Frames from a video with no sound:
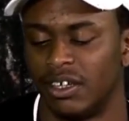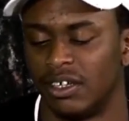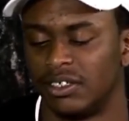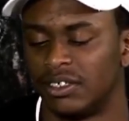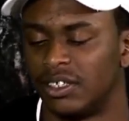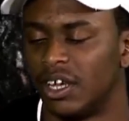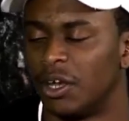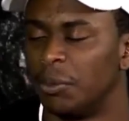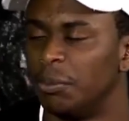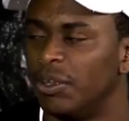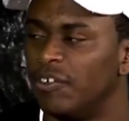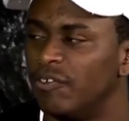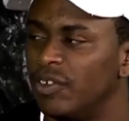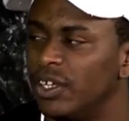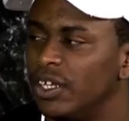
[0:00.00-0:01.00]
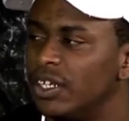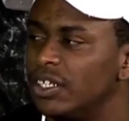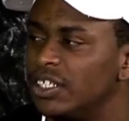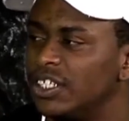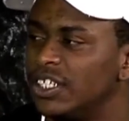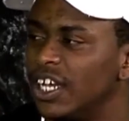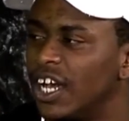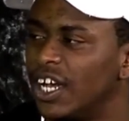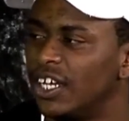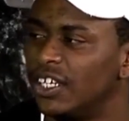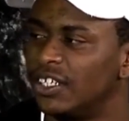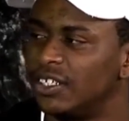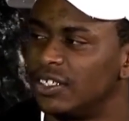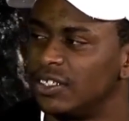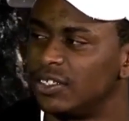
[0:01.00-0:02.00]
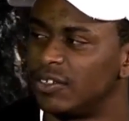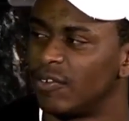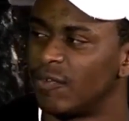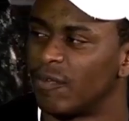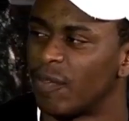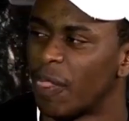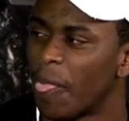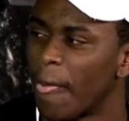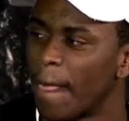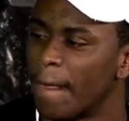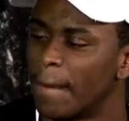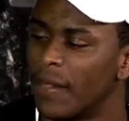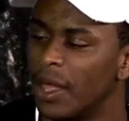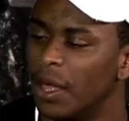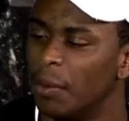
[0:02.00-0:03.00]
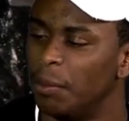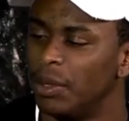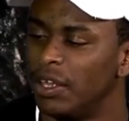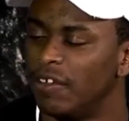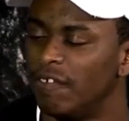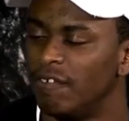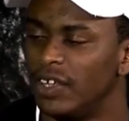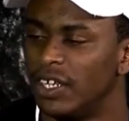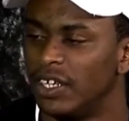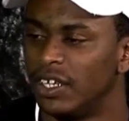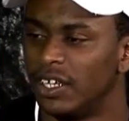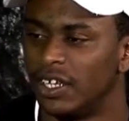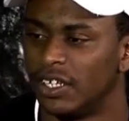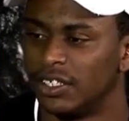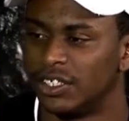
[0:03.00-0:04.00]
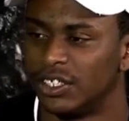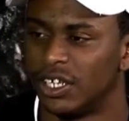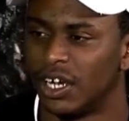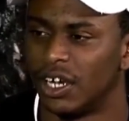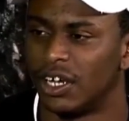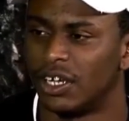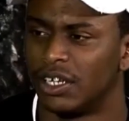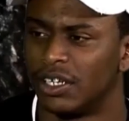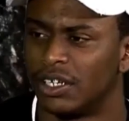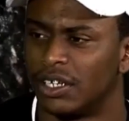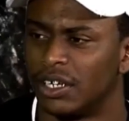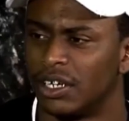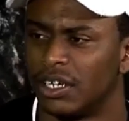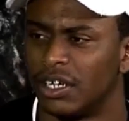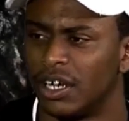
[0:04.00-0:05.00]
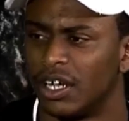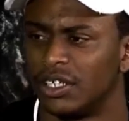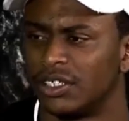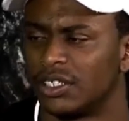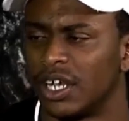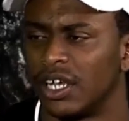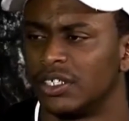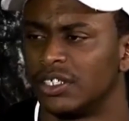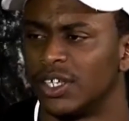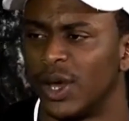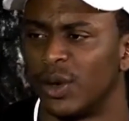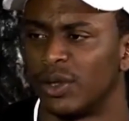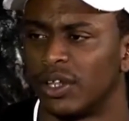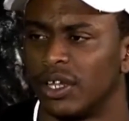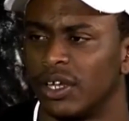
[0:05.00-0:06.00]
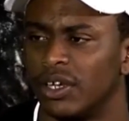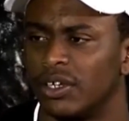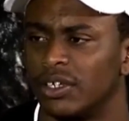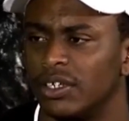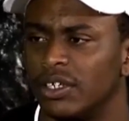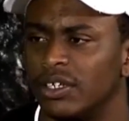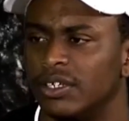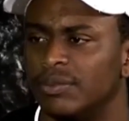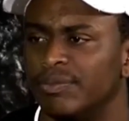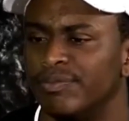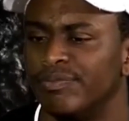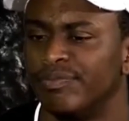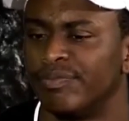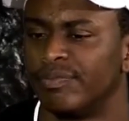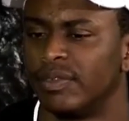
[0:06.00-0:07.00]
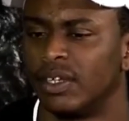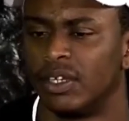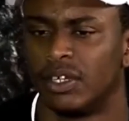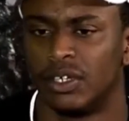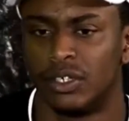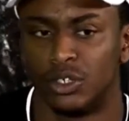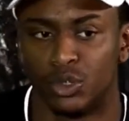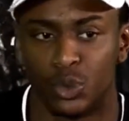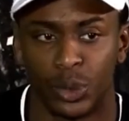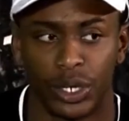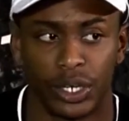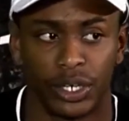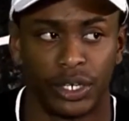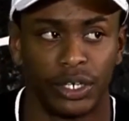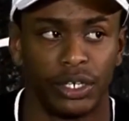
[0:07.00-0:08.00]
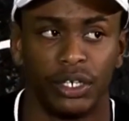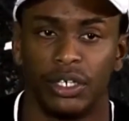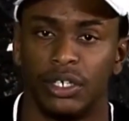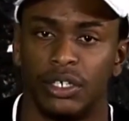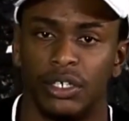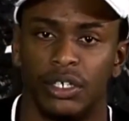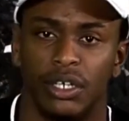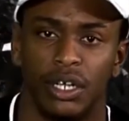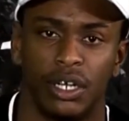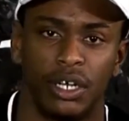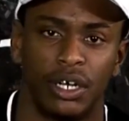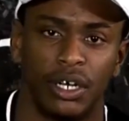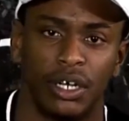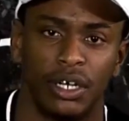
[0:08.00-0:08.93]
It's BVNGIN, BVNGIN, and I just got SoundCloud and Twitter and